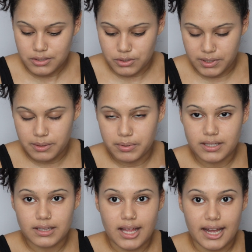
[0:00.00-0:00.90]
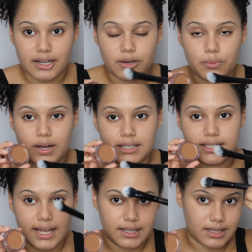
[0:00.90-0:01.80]
So I'm gonna put the lighter one,
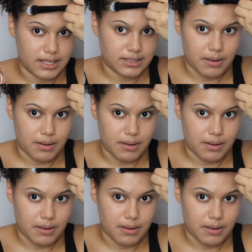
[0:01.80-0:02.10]
Tan Lines,